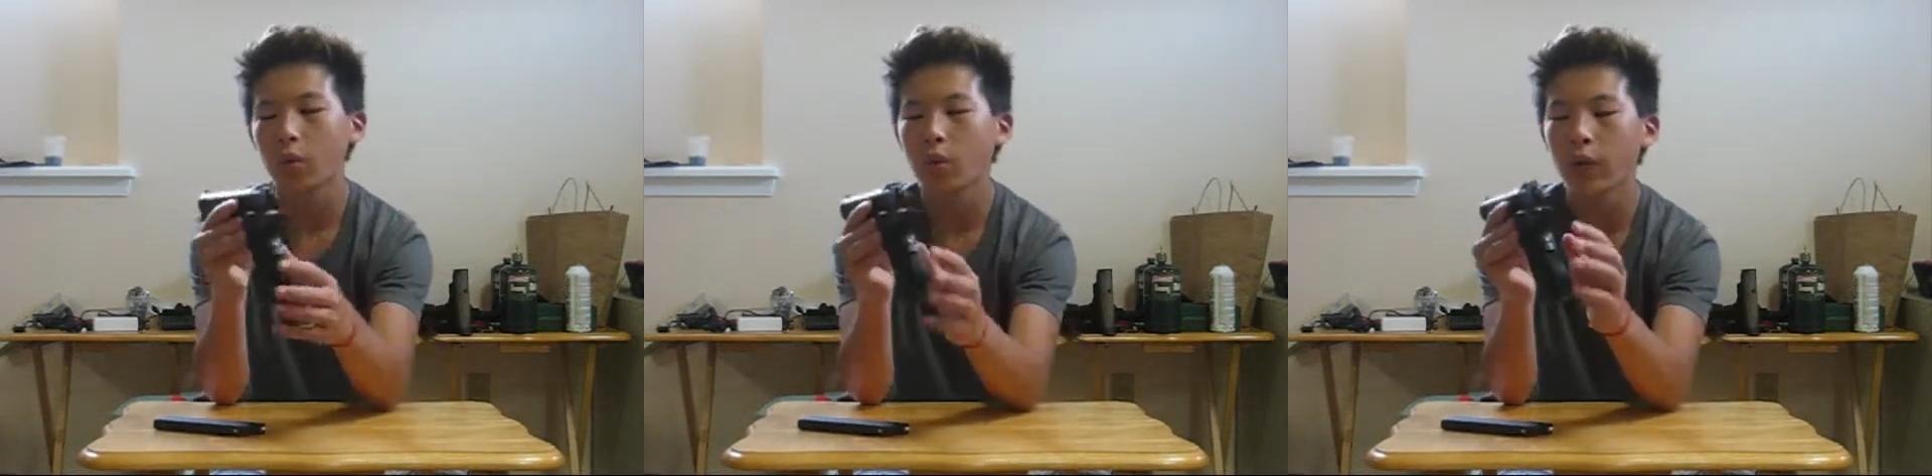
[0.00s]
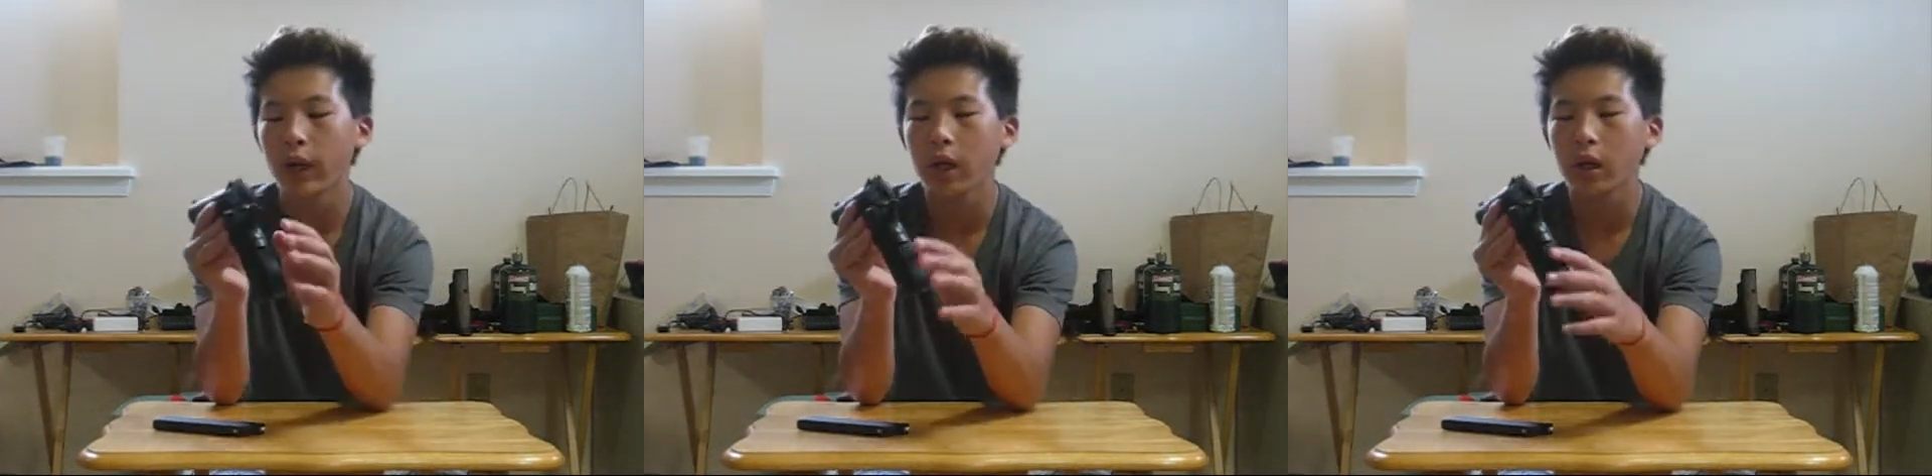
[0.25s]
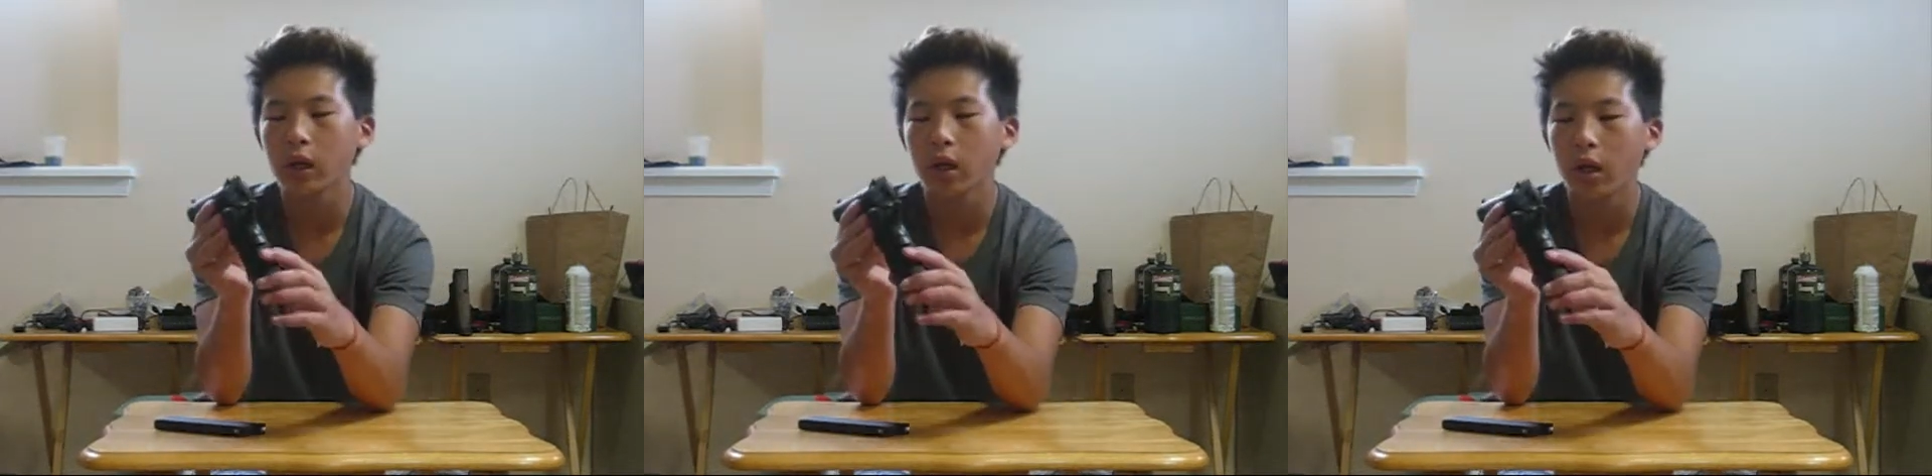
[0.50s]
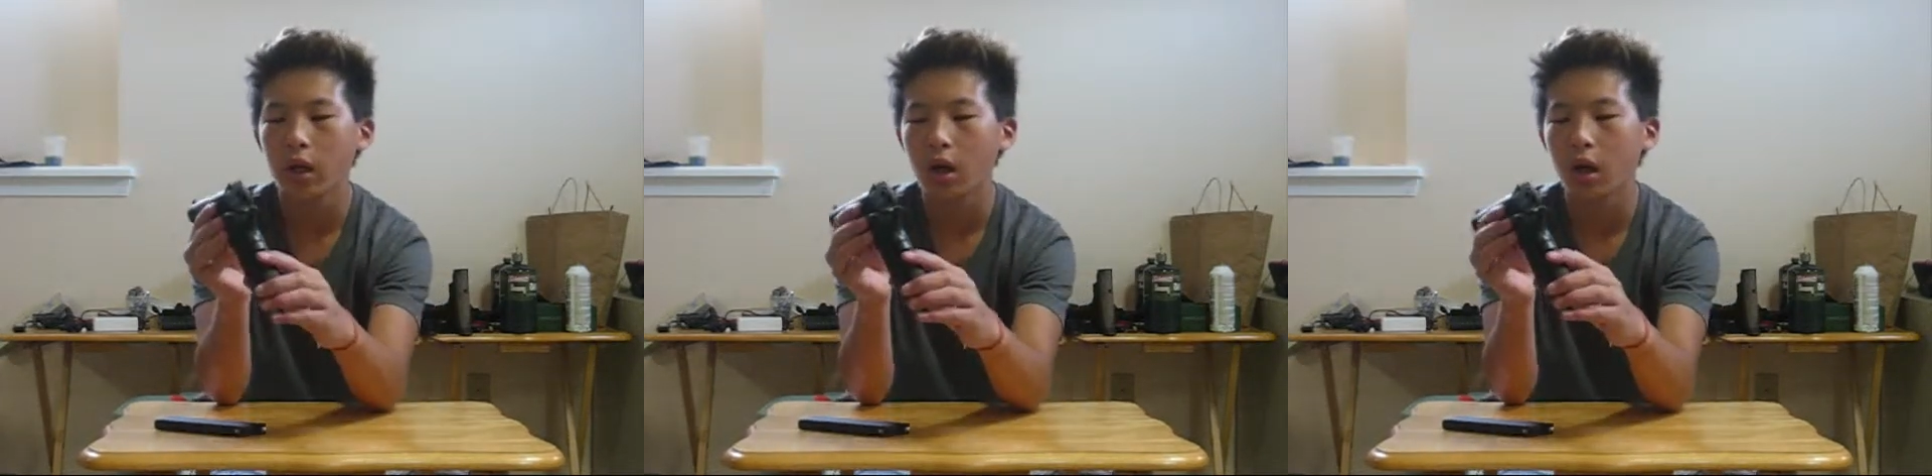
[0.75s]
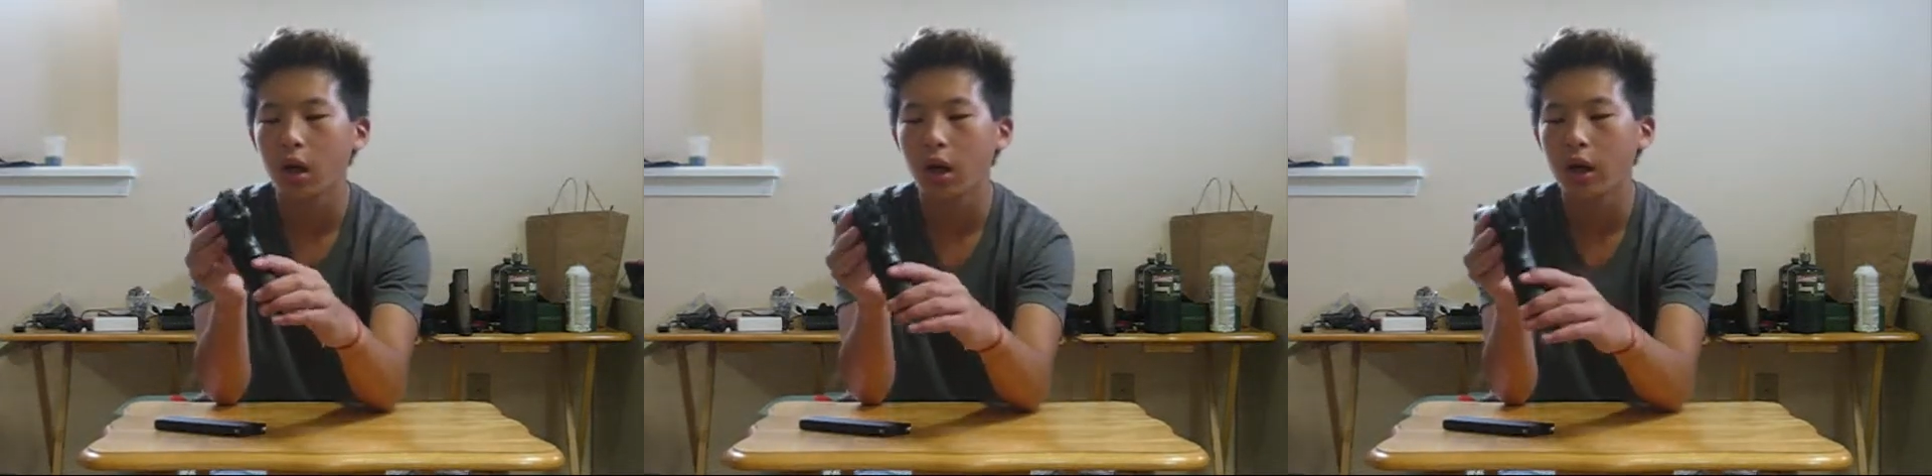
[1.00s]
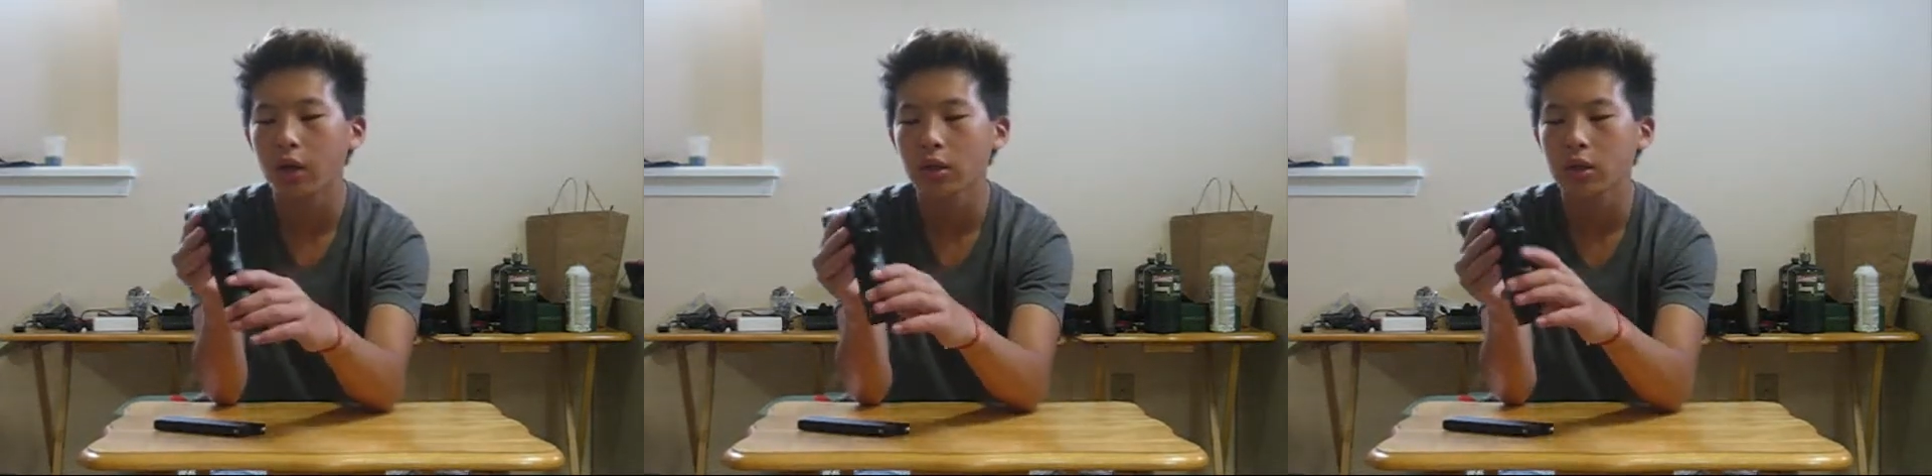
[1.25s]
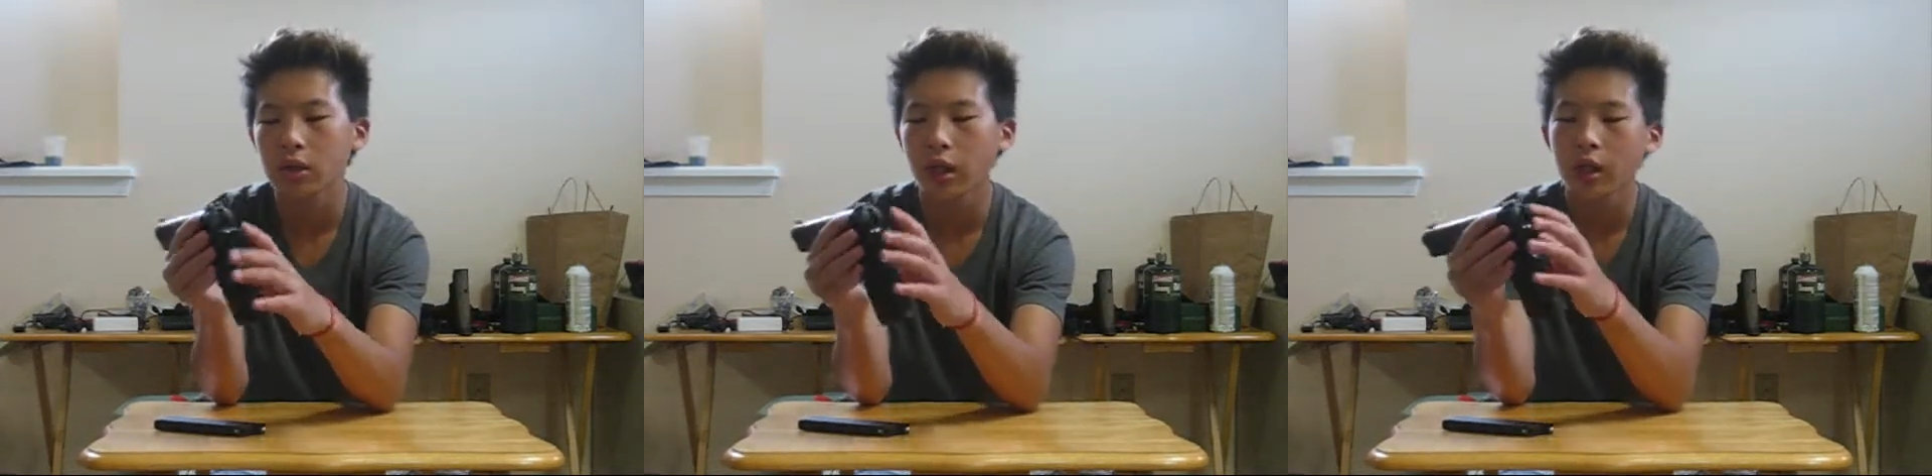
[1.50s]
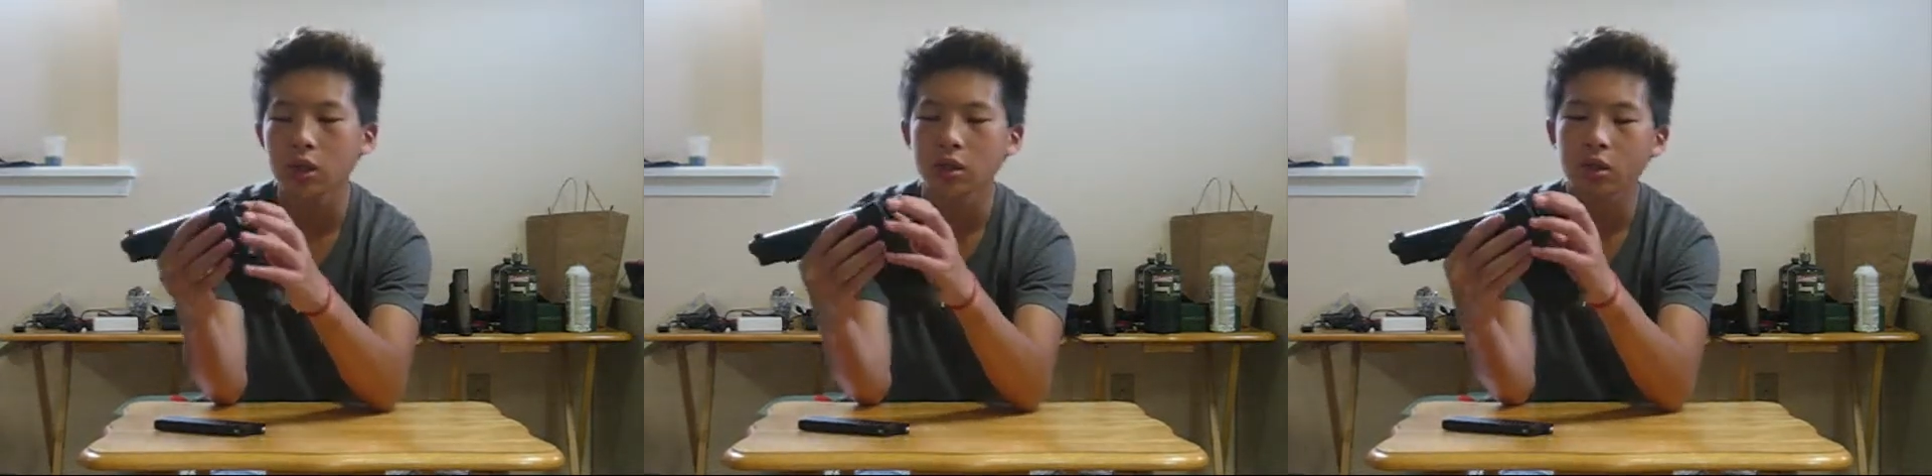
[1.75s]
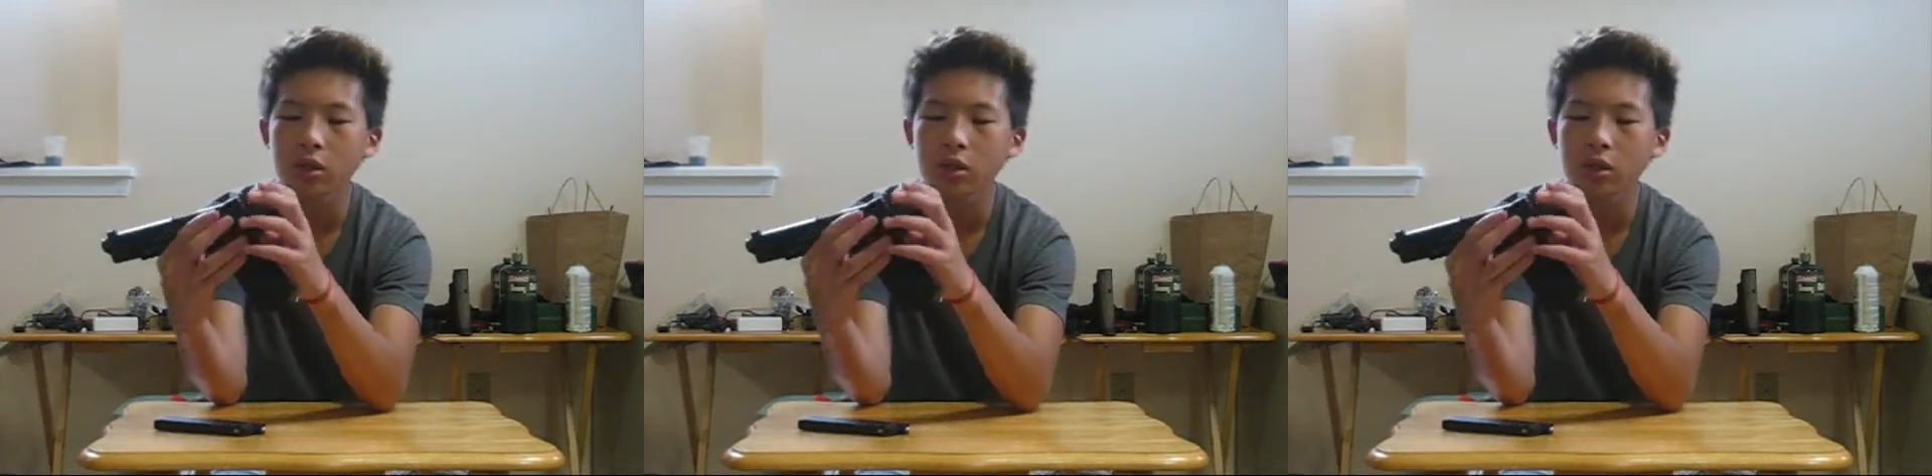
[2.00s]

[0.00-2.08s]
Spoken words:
white iron sights,